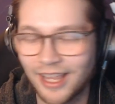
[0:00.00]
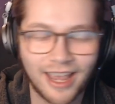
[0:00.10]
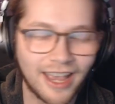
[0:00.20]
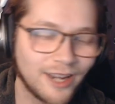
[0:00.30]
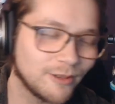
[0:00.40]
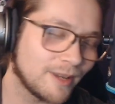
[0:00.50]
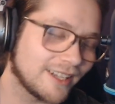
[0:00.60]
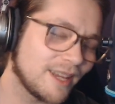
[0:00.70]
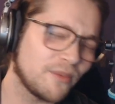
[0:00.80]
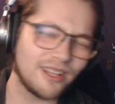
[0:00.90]
Anyways, man,
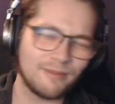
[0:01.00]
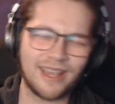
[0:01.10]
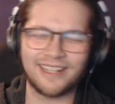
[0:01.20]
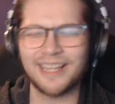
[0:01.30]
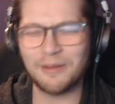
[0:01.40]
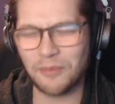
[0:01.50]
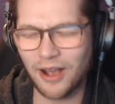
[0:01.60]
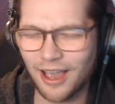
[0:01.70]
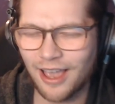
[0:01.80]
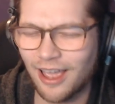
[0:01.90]
keep or delete, man. Keep.
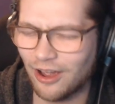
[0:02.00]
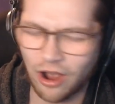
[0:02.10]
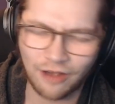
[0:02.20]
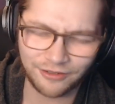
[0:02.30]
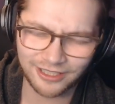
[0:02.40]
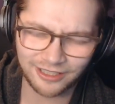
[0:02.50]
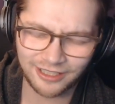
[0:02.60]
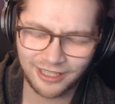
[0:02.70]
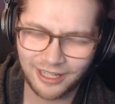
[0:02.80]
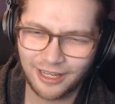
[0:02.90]
Obviously.
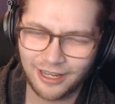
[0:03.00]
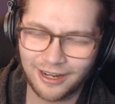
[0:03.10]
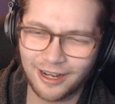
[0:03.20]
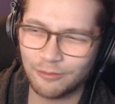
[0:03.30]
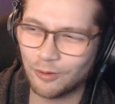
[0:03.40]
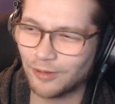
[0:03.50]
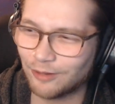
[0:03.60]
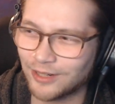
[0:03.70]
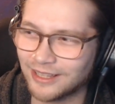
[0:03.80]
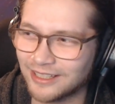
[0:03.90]
Uh, what will I
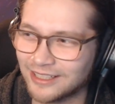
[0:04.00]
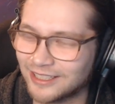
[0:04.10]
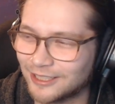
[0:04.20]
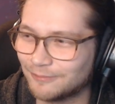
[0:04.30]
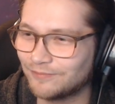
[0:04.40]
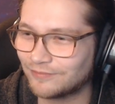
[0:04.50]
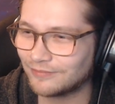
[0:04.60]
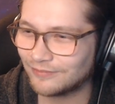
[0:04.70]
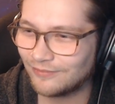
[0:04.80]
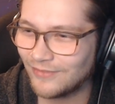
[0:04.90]
rate this?
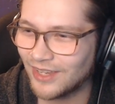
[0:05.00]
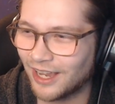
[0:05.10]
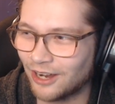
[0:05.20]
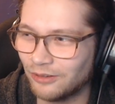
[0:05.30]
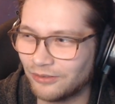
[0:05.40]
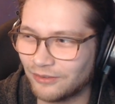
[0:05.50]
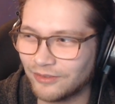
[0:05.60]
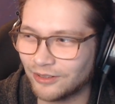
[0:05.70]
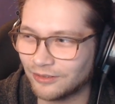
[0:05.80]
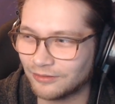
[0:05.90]
I don't know if I've
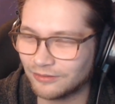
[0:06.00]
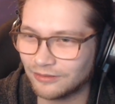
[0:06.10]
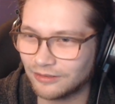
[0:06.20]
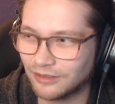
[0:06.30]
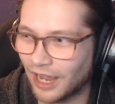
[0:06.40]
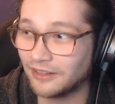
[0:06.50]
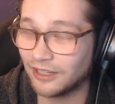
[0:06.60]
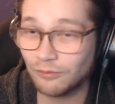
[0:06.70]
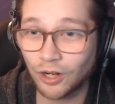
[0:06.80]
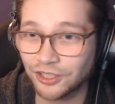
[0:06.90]
even. I
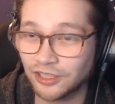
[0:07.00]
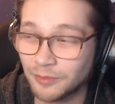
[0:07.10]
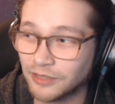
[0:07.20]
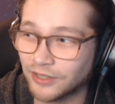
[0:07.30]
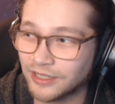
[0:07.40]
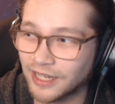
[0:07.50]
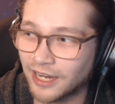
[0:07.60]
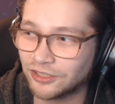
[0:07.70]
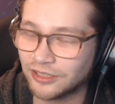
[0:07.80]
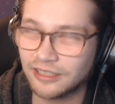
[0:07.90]
did watch Glimpse of Us,
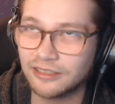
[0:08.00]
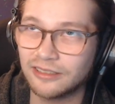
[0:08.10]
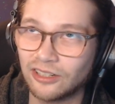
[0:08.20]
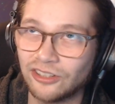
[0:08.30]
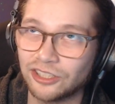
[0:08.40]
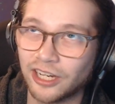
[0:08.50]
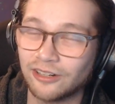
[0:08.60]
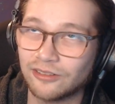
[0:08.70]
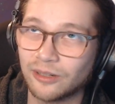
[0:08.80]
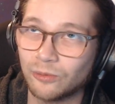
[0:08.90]
actually. That's on the
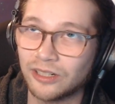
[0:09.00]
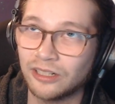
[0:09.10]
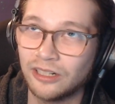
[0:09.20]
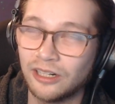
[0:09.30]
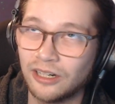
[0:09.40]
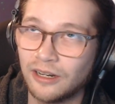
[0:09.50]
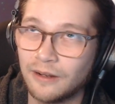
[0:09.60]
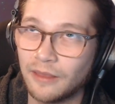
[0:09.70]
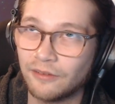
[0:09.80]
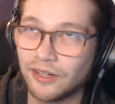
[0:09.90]
channel somewhere.
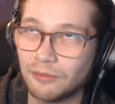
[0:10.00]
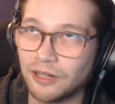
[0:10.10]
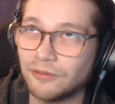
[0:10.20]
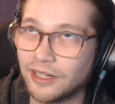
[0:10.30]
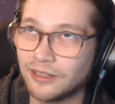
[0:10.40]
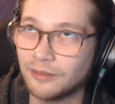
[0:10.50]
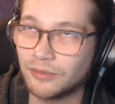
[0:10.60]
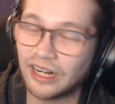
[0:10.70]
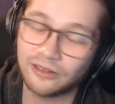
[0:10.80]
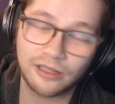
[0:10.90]
I forget what I rated it,
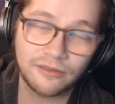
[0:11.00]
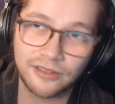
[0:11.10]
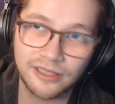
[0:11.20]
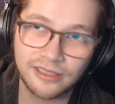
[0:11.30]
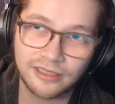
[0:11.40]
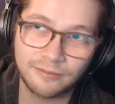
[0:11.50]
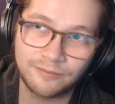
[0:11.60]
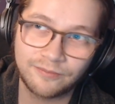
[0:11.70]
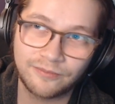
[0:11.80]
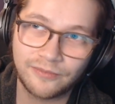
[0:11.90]
but I love this.
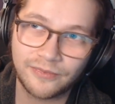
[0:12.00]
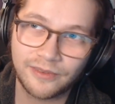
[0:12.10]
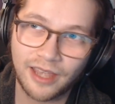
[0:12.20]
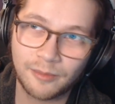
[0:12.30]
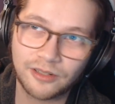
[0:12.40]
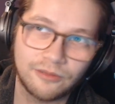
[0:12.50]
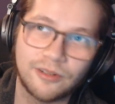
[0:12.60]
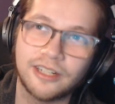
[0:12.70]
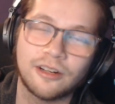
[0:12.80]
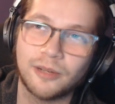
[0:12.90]
I'm just going to
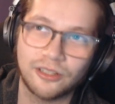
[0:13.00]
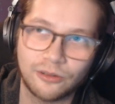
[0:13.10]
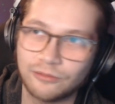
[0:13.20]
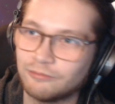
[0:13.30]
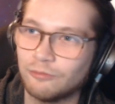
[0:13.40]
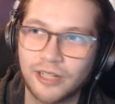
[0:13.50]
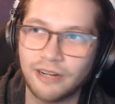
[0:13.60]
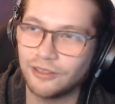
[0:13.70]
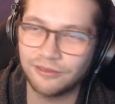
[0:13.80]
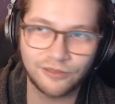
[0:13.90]
rate it on my own,
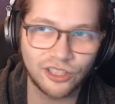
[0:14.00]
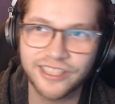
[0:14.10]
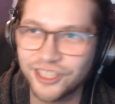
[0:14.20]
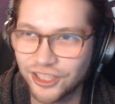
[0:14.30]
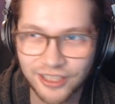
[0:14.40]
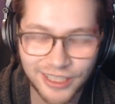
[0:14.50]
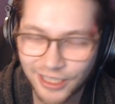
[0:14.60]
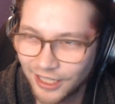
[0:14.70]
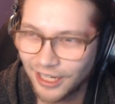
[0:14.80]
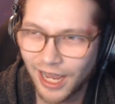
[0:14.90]
whatever, volition.
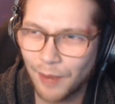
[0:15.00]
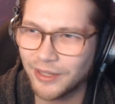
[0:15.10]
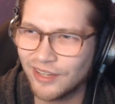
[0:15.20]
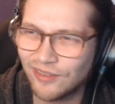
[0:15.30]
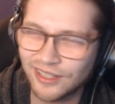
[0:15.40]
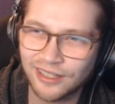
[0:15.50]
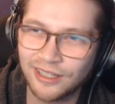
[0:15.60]
I'm gonna give it.